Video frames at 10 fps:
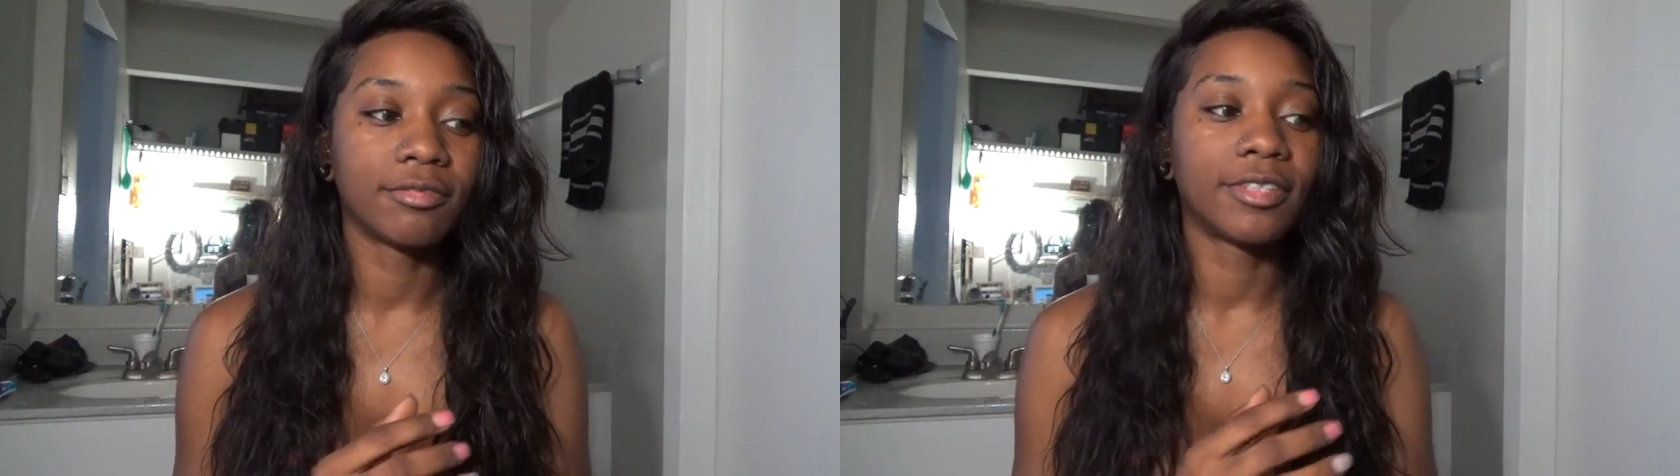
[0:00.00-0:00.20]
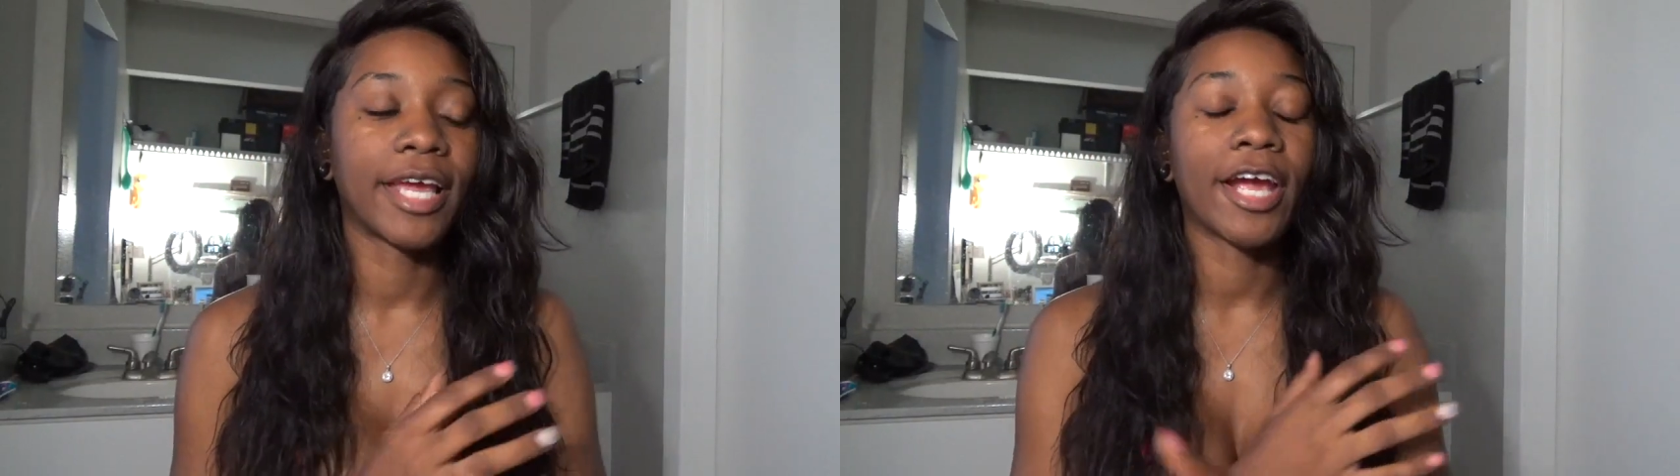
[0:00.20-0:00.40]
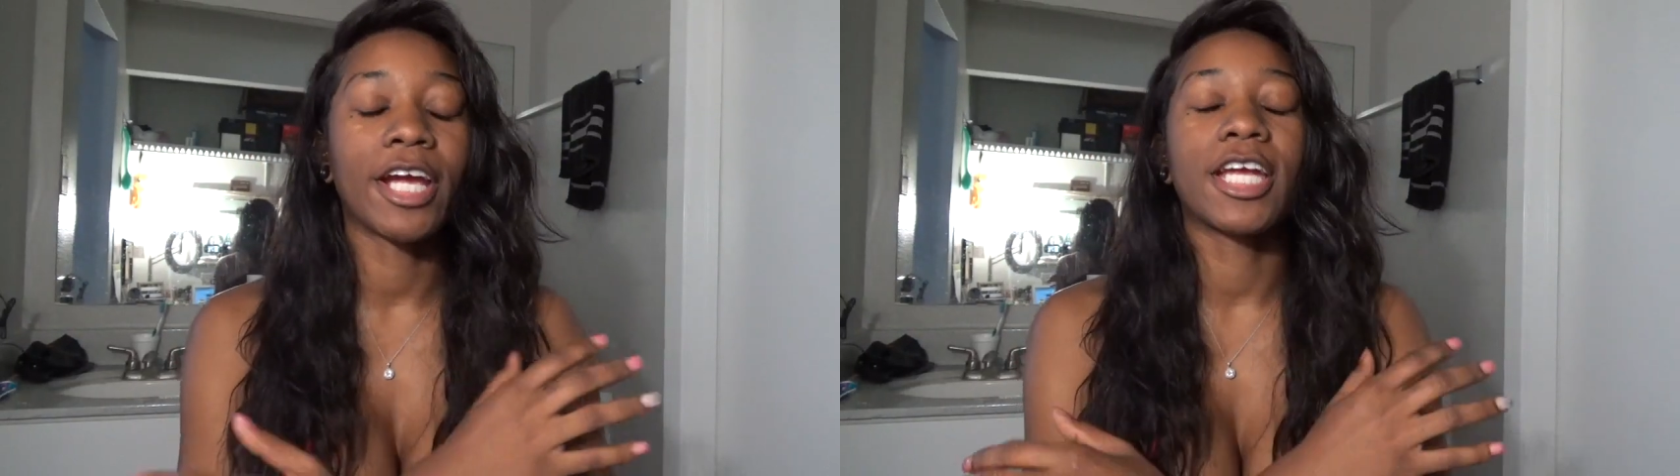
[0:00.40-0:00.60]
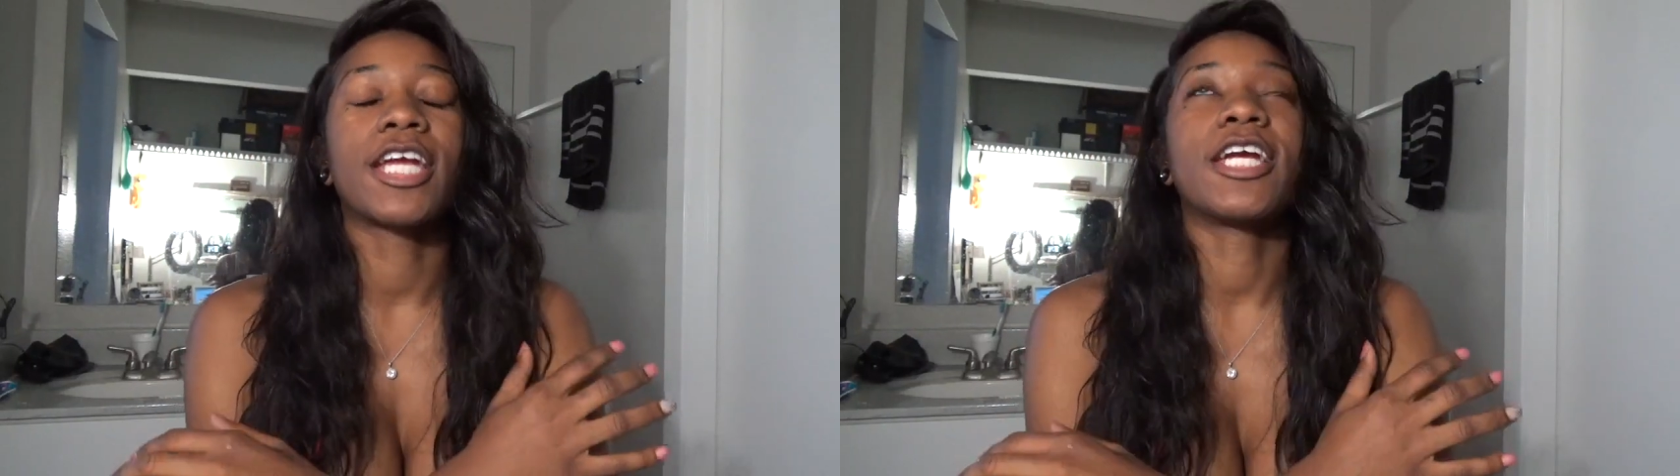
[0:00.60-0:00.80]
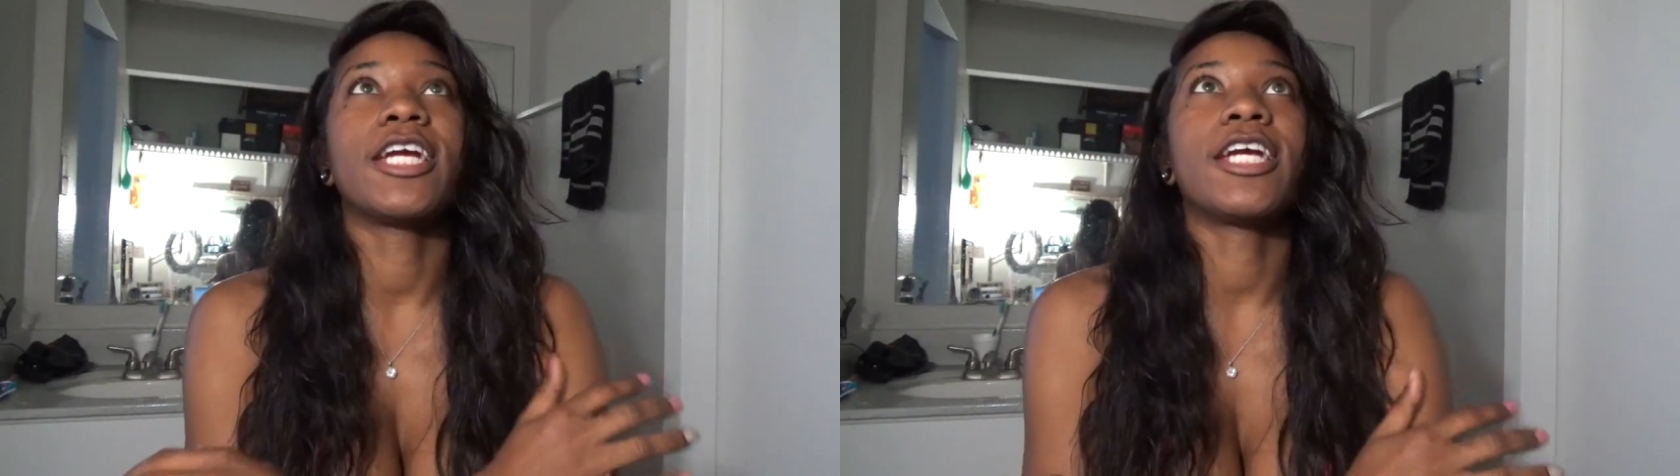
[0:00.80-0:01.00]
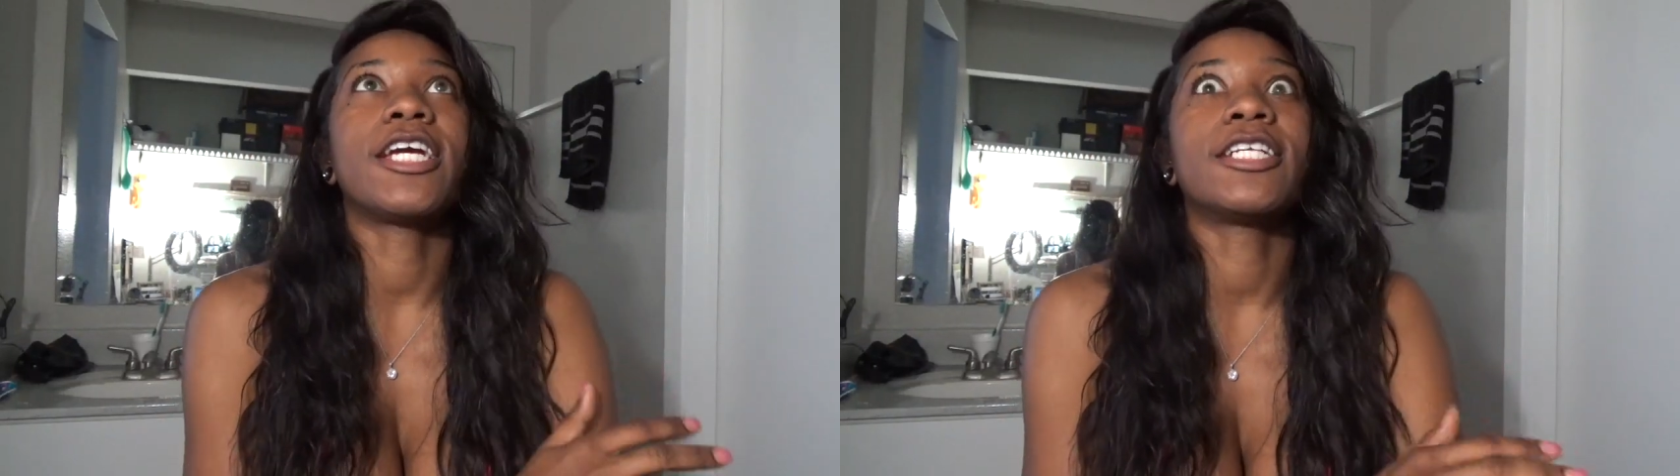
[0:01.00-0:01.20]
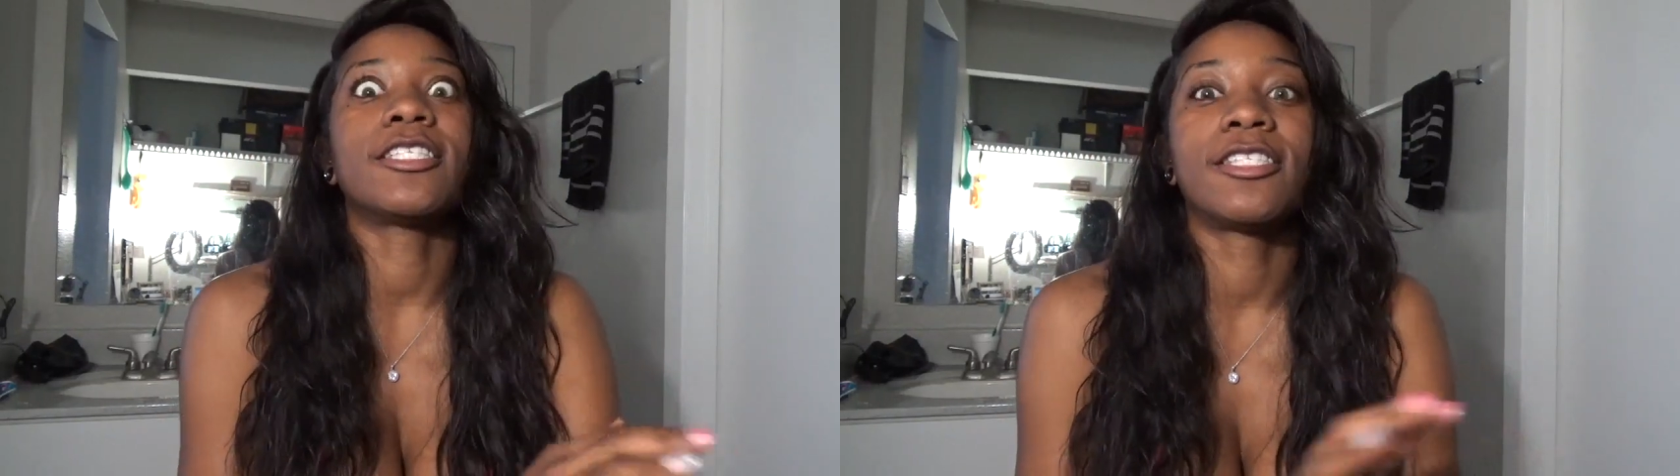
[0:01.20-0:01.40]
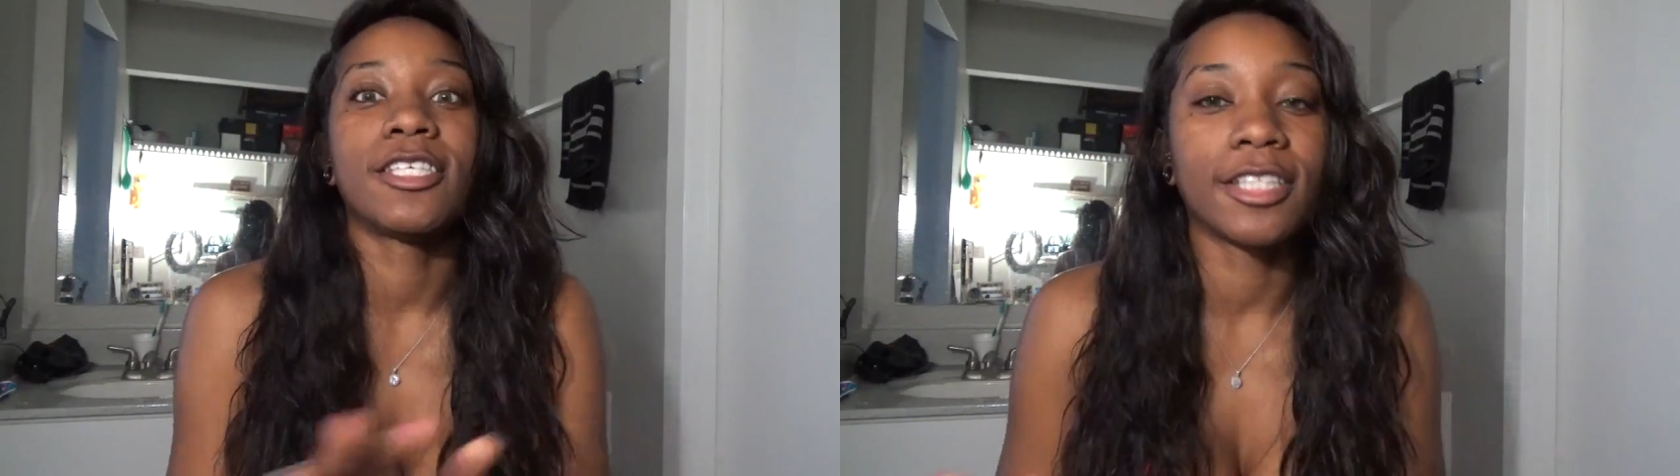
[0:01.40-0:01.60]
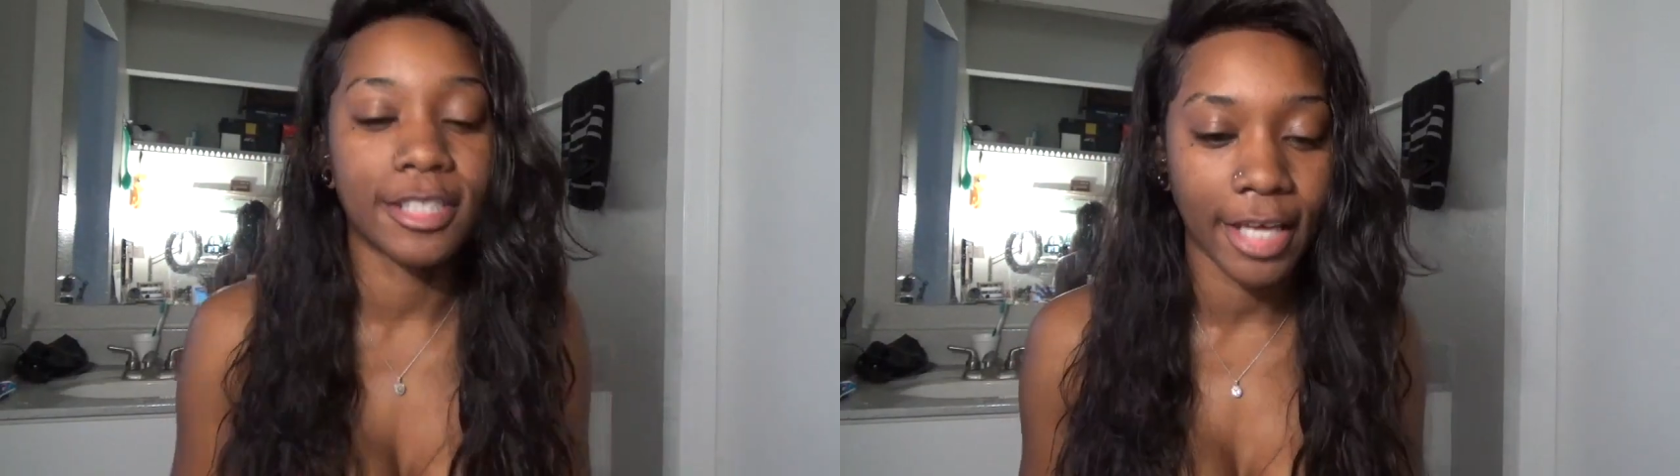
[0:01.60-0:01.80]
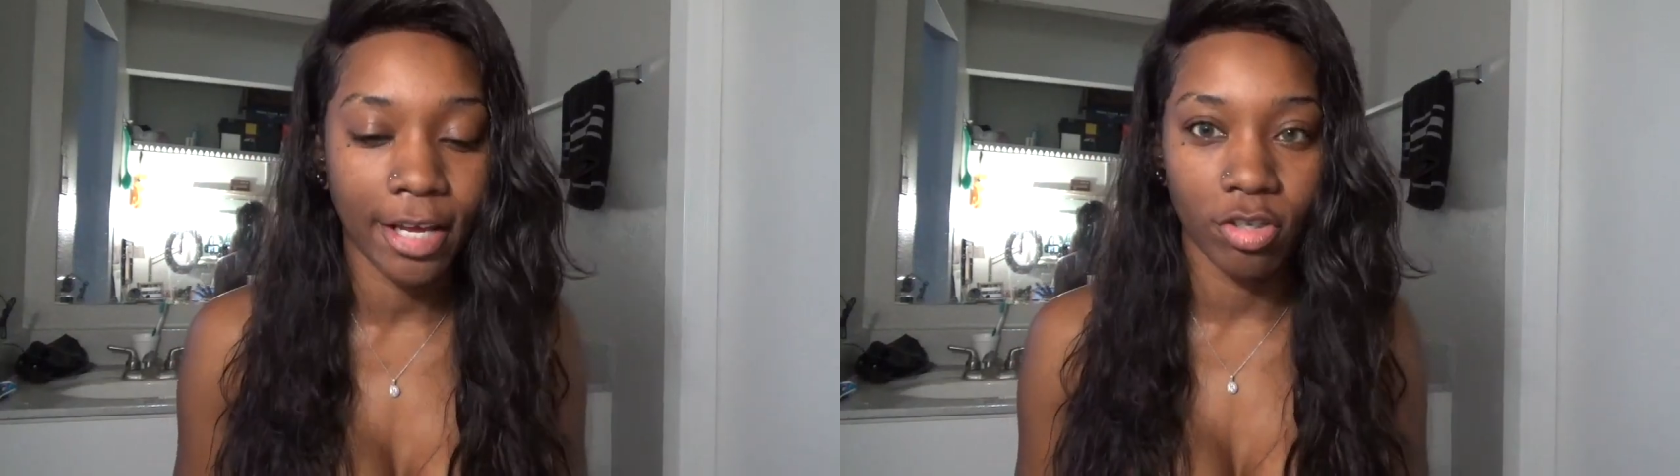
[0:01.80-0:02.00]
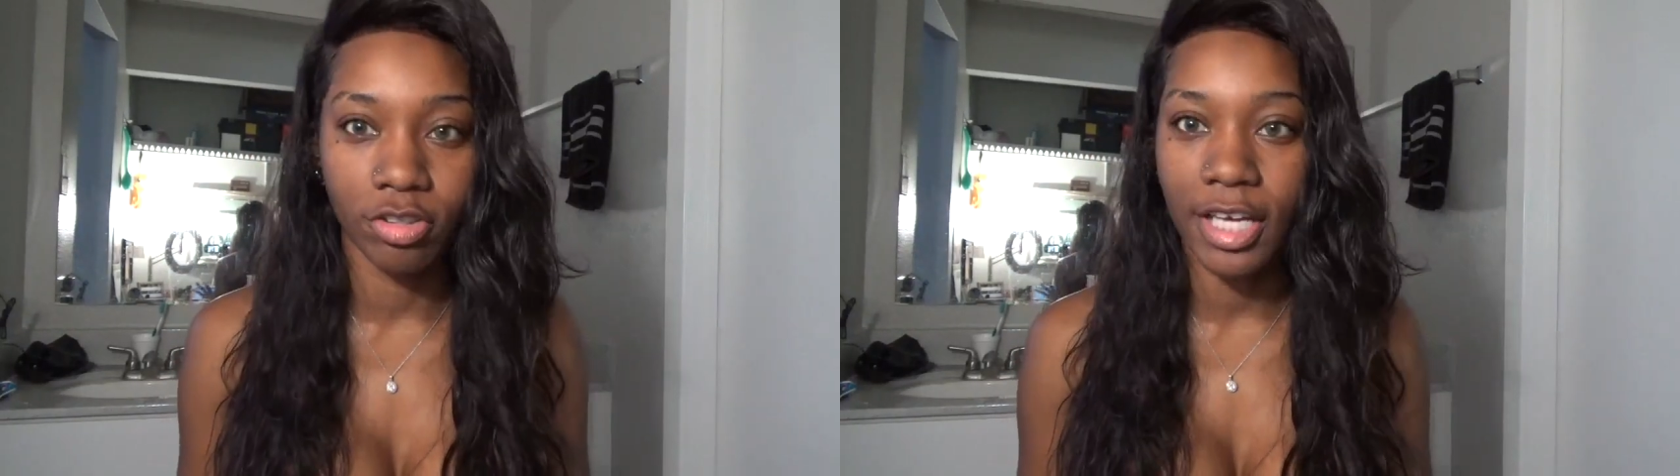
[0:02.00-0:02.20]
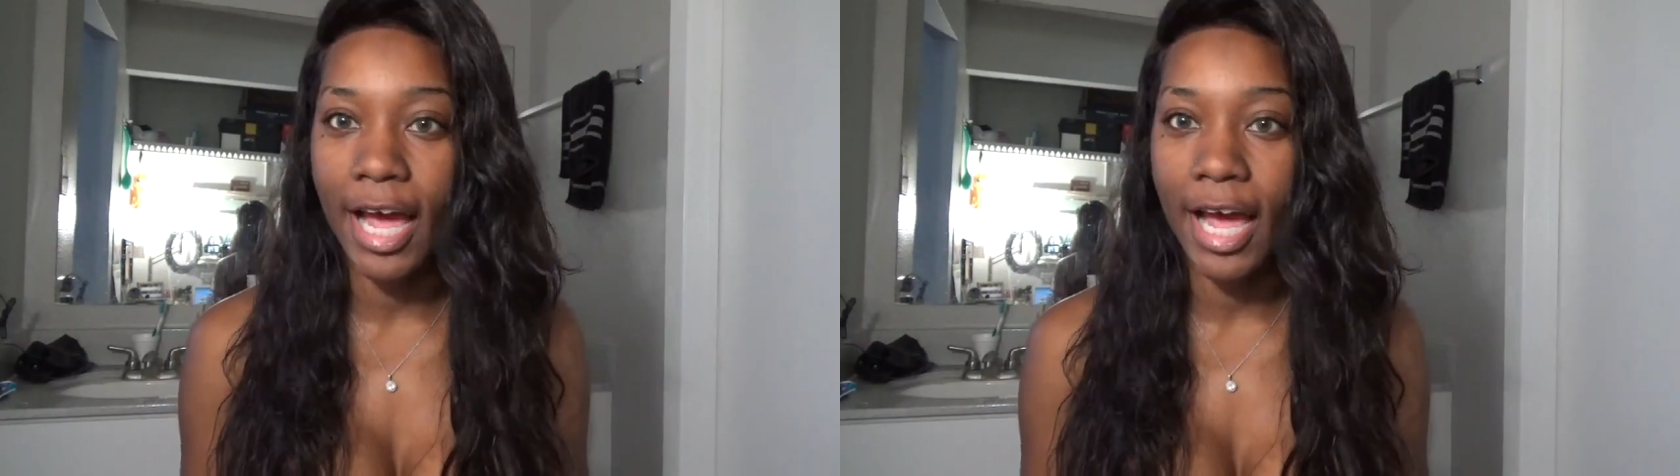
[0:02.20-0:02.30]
the hair instantly tangled.